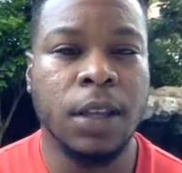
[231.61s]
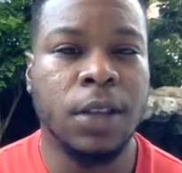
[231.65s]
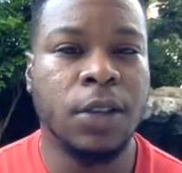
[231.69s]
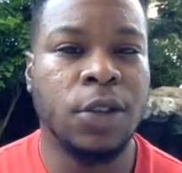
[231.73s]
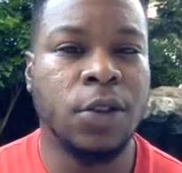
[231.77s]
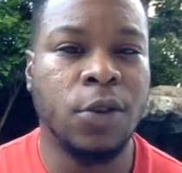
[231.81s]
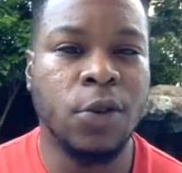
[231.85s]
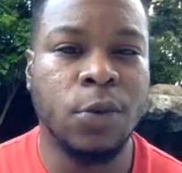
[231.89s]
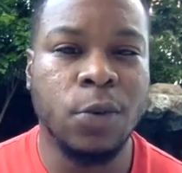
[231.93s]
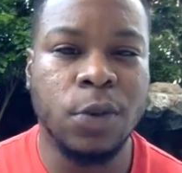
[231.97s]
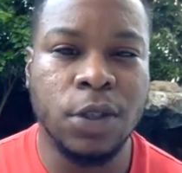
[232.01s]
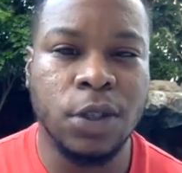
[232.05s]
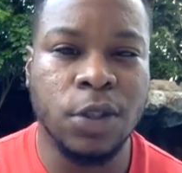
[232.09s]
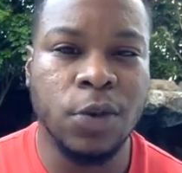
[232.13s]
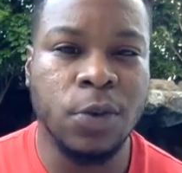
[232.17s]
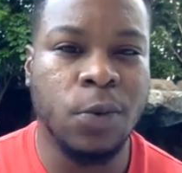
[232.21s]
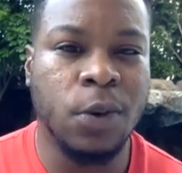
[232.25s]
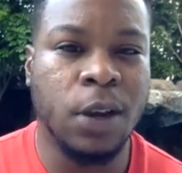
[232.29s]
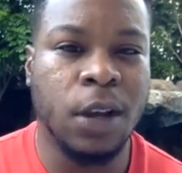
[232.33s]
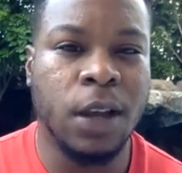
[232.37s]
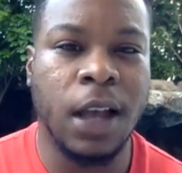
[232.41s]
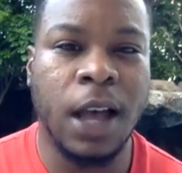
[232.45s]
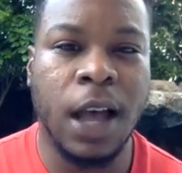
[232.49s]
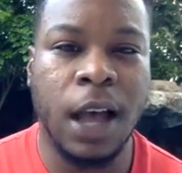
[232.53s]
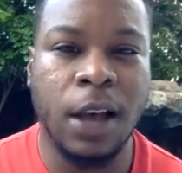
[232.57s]
do what you
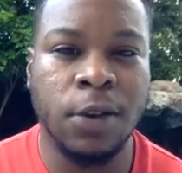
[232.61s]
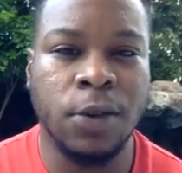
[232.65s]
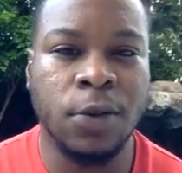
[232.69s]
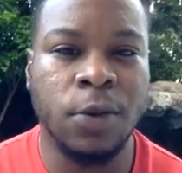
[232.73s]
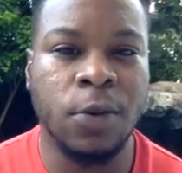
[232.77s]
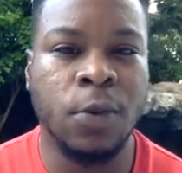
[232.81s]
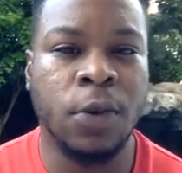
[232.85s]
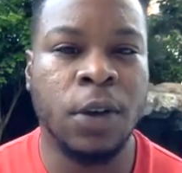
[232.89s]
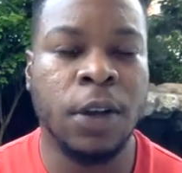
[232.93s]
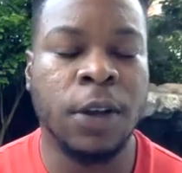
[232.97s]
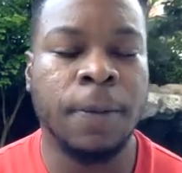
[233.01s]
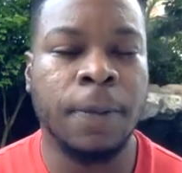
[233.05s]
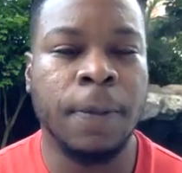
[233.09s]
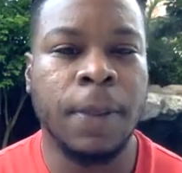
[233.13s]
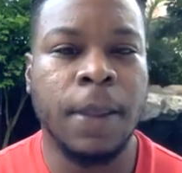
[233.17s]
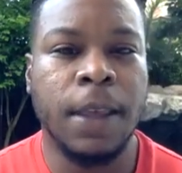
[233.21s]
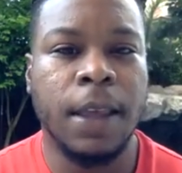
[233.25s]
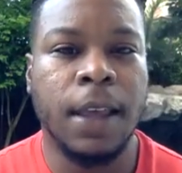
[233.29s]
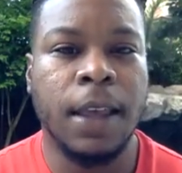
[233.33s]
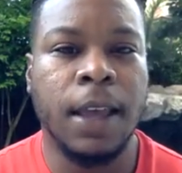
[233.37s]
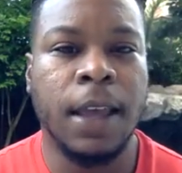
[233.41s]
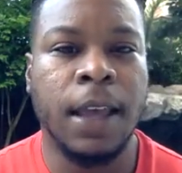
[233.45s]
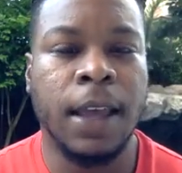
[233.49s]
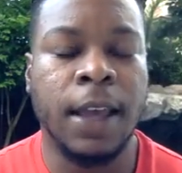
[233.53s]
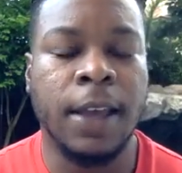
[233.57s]
want, how you want,
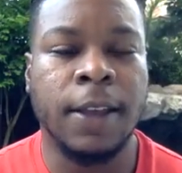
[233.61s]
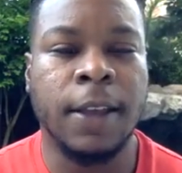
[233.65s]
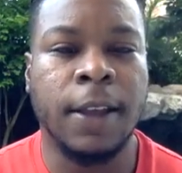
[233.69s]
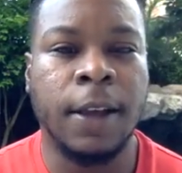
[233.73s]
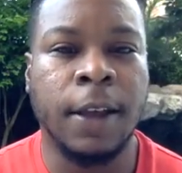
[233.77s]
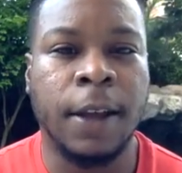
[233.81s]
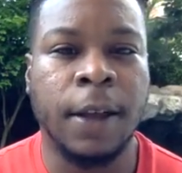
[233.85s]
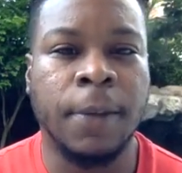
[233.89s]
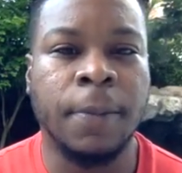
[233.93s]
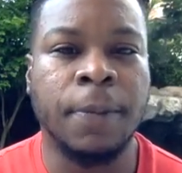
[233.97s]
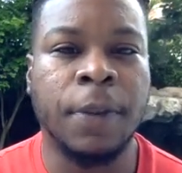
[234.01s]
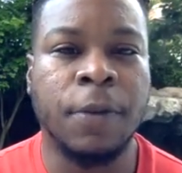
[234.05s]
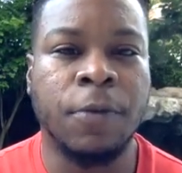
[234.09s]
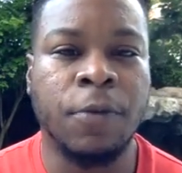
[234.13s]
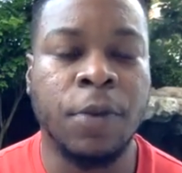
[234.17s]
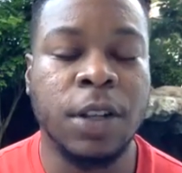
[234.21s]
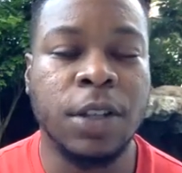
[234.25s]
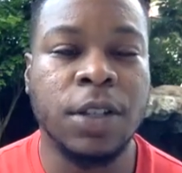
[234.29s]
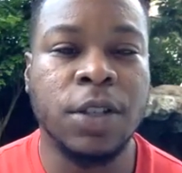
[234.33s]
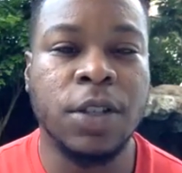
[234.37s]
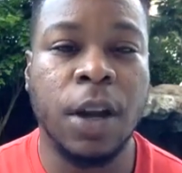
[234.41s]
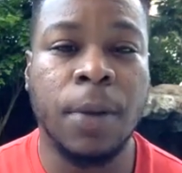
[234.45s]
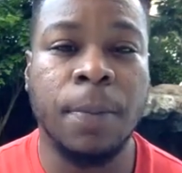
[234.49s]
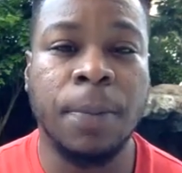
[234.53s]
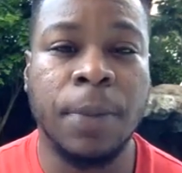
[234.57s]
and really
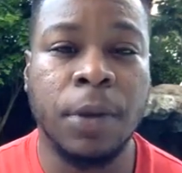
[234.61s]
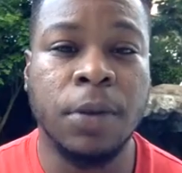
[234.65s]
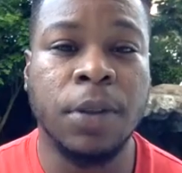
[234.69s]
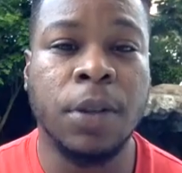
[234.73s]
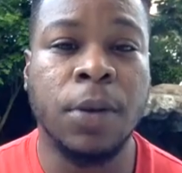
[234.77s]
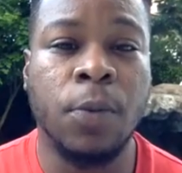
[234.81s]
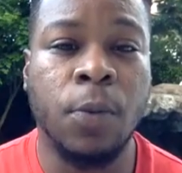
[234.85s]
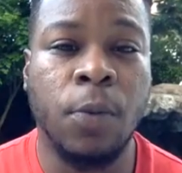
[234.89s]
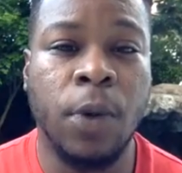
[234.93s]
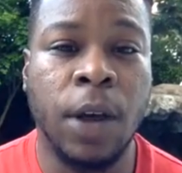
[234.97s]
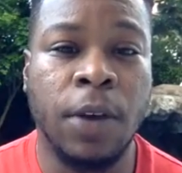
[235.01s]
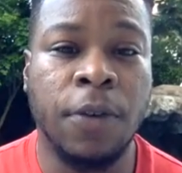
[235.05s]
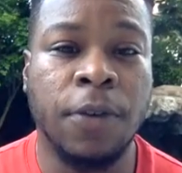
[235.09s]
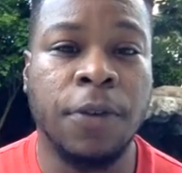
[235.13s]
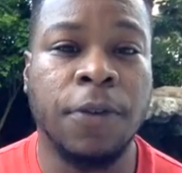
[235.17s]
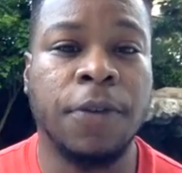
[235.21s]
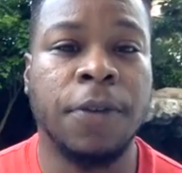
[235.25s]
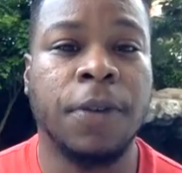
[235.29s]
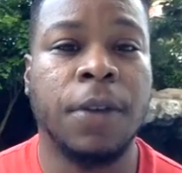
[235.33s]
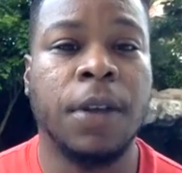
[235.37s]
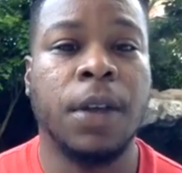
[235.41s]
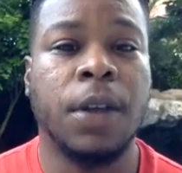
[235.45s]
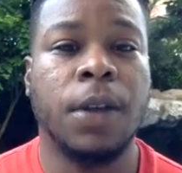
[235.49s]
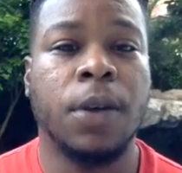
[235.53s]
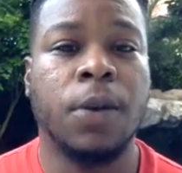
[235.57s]
start building wealth
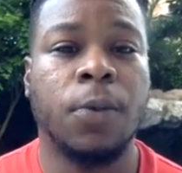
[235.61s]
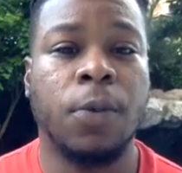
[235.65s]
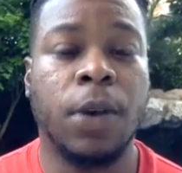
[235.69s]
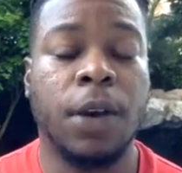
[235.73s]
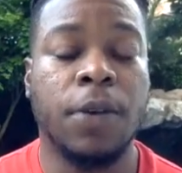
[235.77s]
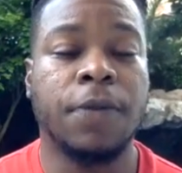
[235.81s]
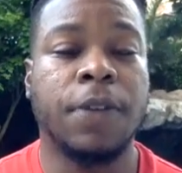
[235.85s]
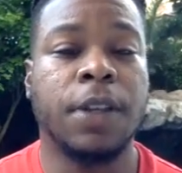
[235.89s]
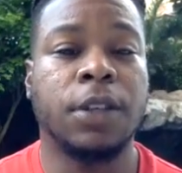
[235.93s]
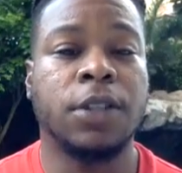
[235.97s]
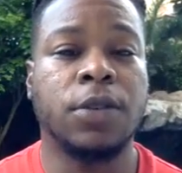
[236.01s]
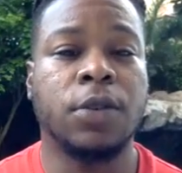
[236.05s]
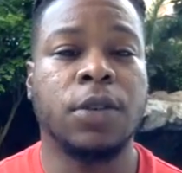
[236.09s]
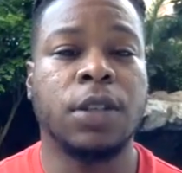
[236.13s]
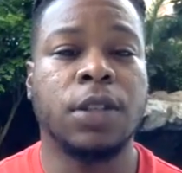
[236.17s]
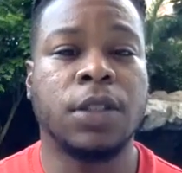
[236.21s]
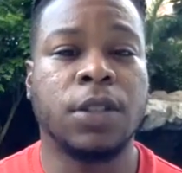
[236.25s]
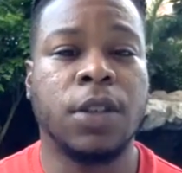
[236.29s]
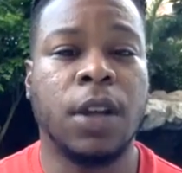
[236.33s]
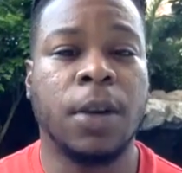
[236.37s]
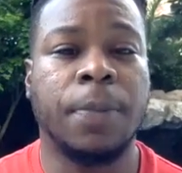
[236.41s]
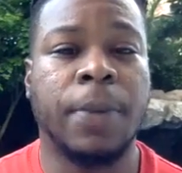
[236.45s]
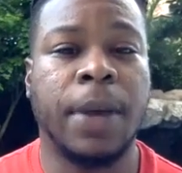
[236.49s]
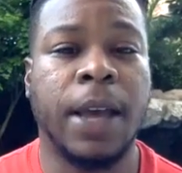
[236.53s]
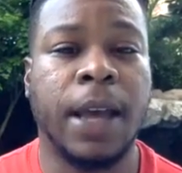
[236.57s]
that you can
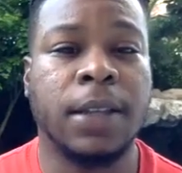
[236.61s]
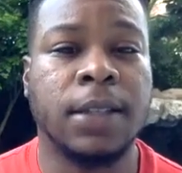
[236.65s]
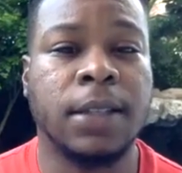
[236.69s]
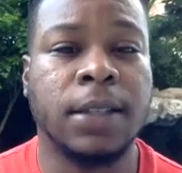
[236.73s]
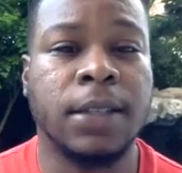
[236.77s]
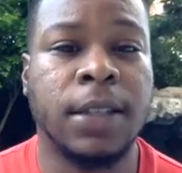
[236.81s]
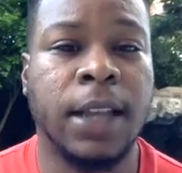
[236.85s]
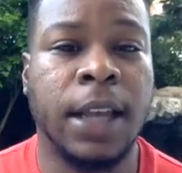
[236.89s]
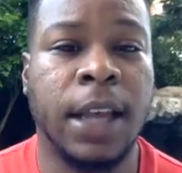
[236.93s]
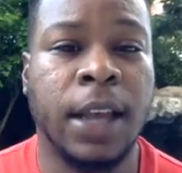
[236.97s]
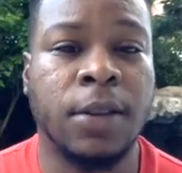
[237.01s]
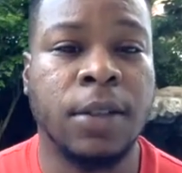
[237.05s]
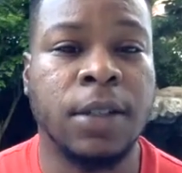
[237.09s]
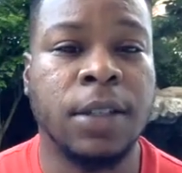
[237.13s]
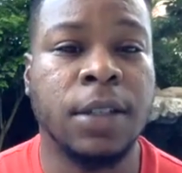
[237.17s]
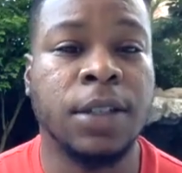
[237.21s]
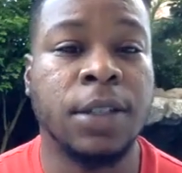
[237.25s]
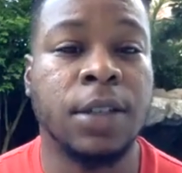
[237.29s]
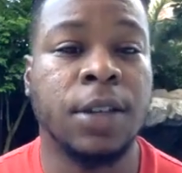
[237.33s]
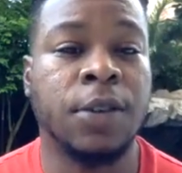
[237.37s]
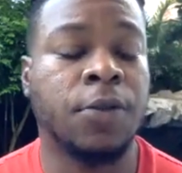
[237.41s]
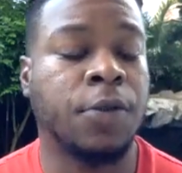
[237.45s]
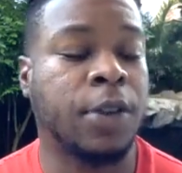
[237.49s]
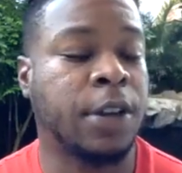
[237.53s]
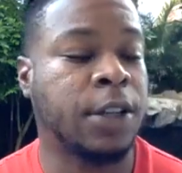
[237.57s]
start passing down to
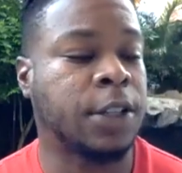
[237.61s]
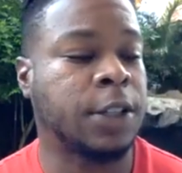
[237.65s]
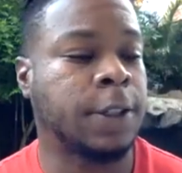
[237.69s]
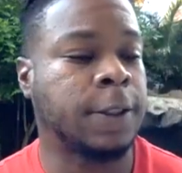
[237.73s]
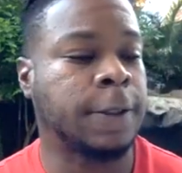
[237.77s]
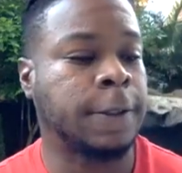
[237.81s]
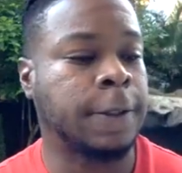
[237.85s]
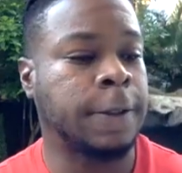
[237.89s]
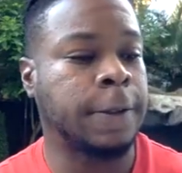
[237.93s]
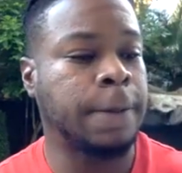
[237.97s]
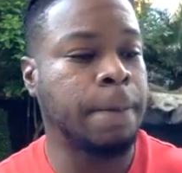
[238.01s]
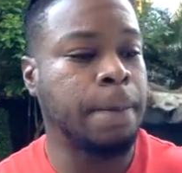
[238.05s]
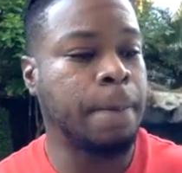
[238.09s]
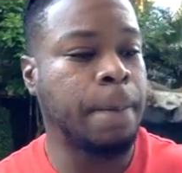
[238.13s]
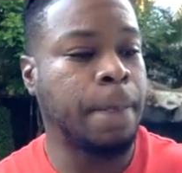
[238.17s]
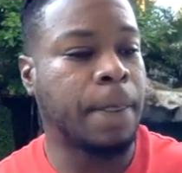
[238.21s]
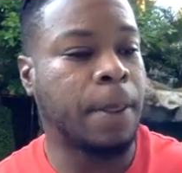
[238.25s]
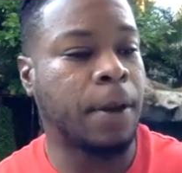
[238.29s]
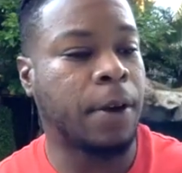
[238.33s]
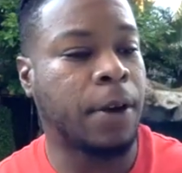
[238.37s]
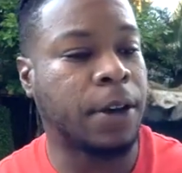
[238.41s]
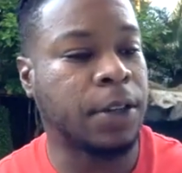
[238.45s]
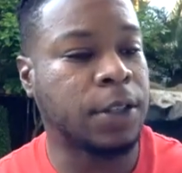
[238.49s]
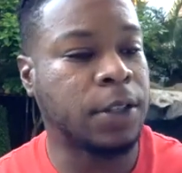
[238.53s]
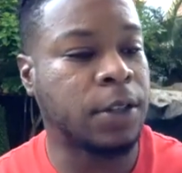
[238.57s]
generations.
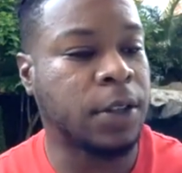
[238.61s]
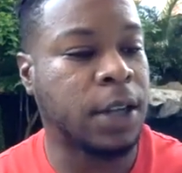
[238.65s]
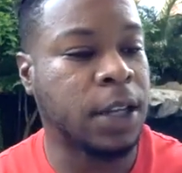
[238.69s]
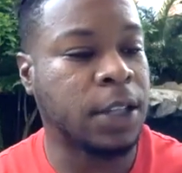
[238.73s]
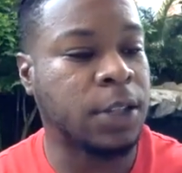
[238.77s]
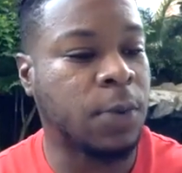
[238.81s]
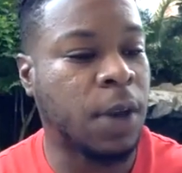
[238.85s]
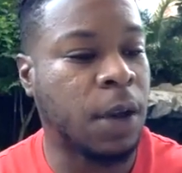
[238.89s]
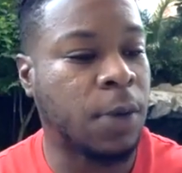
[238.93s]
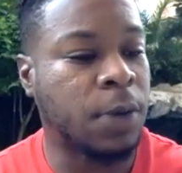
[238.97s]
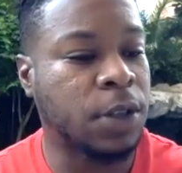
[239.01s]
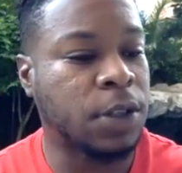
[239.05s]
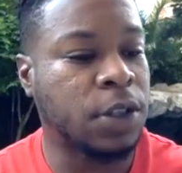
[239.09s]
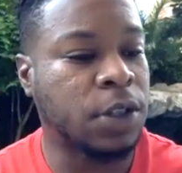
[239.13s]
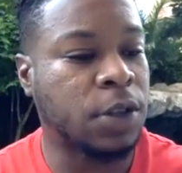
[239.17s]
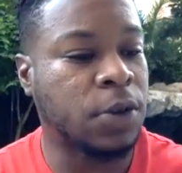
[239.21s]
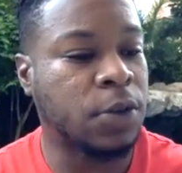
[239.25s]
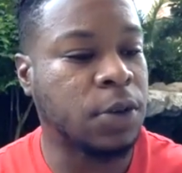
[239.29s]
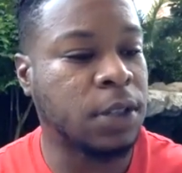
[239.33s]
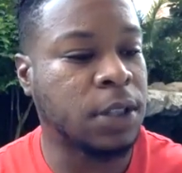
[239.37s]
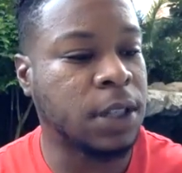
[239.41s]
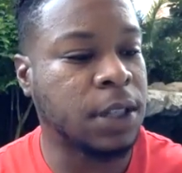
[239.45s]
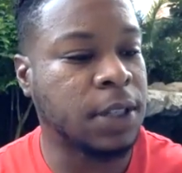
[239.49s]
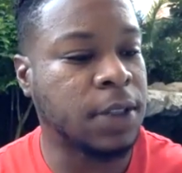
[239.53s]
All right, so that's why we chose these